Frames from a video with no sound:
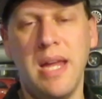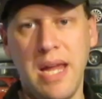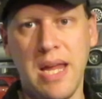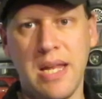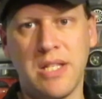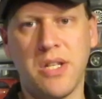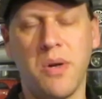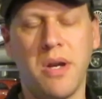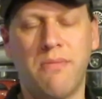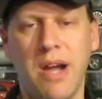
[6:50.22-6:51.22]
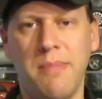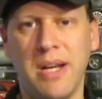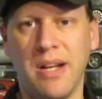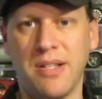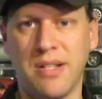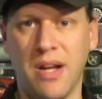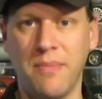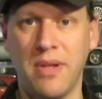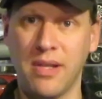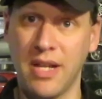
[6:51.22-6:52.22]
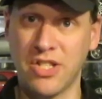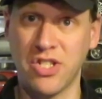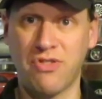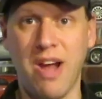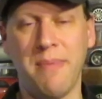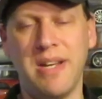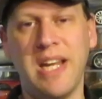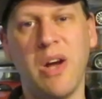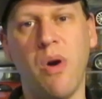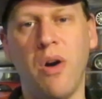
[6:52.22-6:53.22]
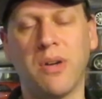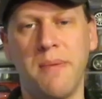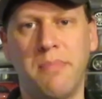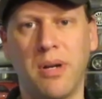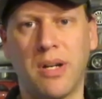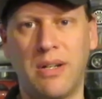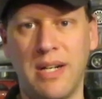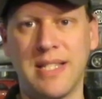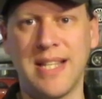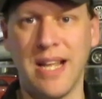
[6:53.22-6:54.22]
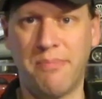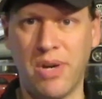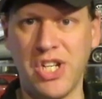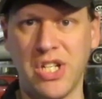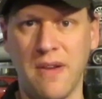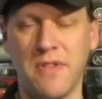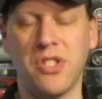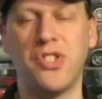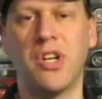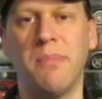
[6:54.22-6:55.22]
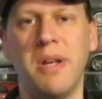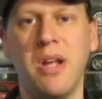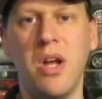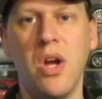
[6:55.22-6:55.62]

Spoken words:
in Saudi Arabia. And let's just grab a Nico Hülkenberger in celebration of this German,